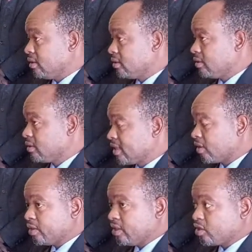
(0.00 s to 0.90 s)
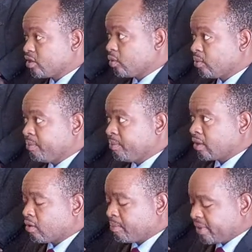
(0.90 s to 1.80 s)
Second issue, we'll be
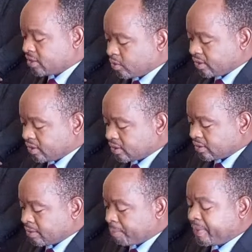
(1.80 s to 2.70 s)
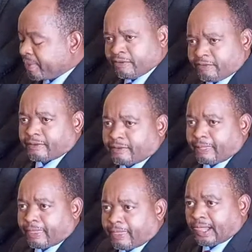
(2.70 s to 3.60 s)
commenting on the PF
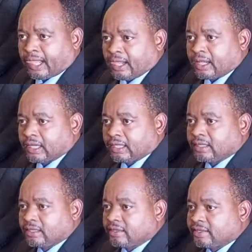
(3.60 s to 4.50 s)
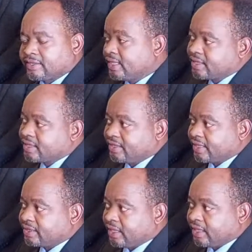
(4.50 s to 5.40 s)
stating that
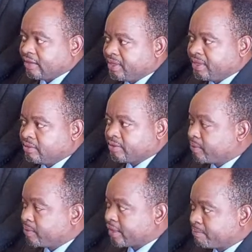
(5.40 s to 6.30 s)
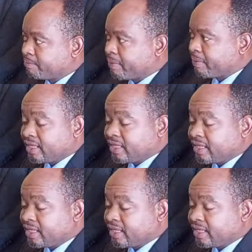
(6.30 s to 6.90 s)
they have been dribbled at Parliament.